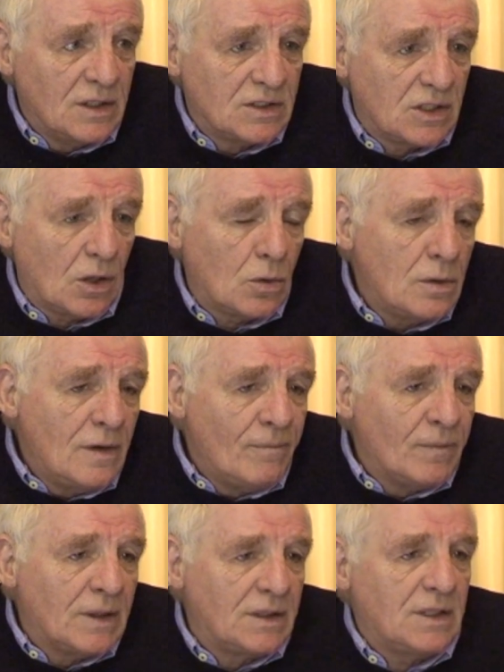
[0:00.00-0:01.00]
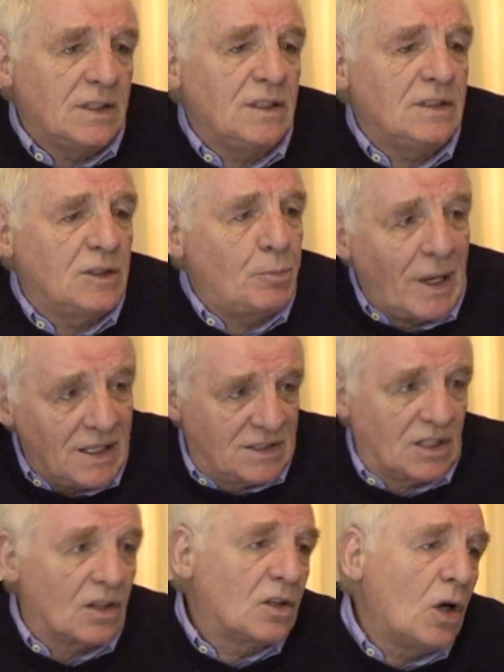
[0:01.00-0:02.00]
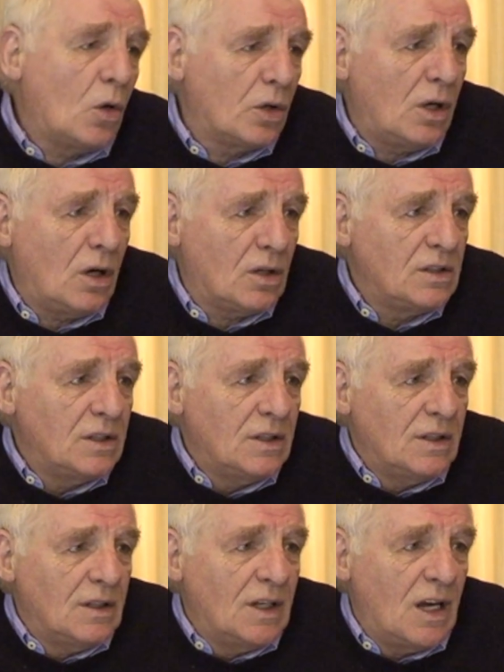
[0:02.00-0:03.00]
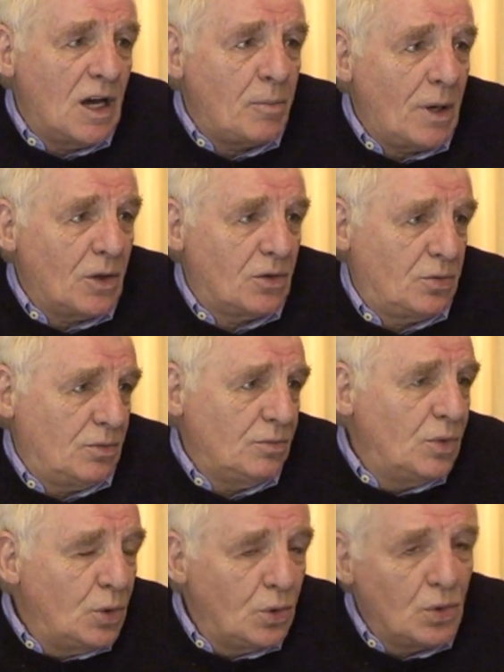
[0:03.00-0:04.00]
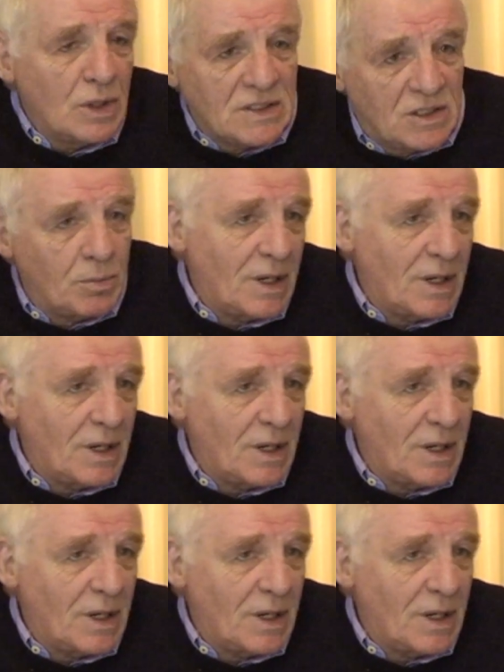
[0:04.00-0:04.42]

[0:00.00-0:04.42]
So the debates that are going on about who is the